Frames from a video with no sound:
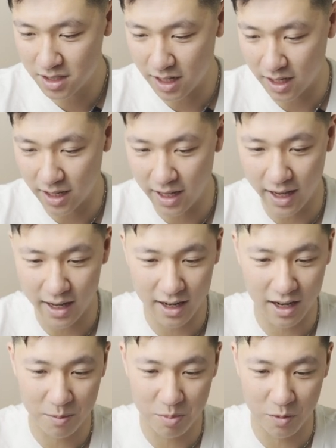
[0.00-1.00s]
can get
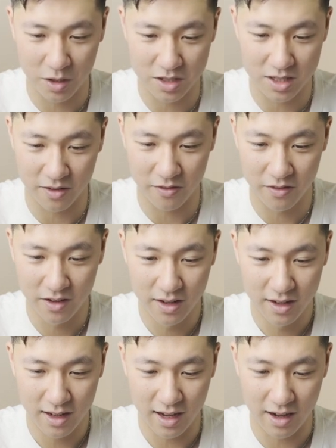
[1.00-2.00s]
upwards of
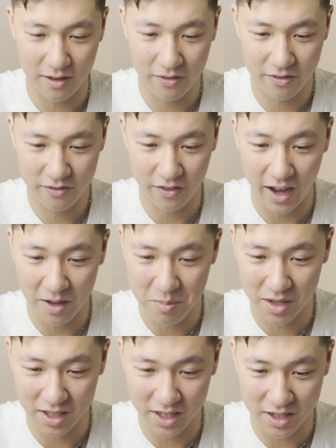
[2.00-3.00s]
$5
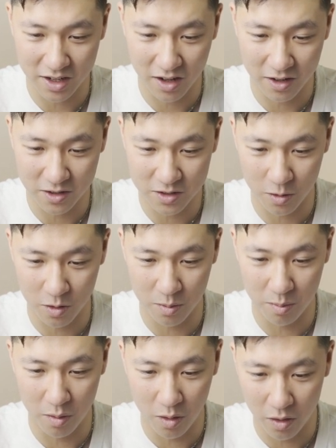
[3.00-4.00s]
million or
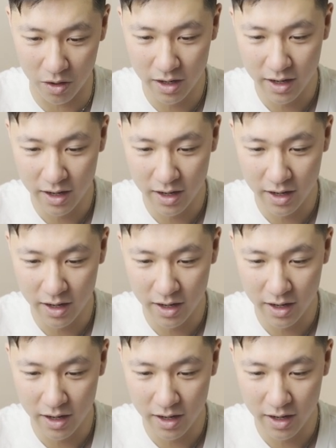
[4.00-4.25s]
more,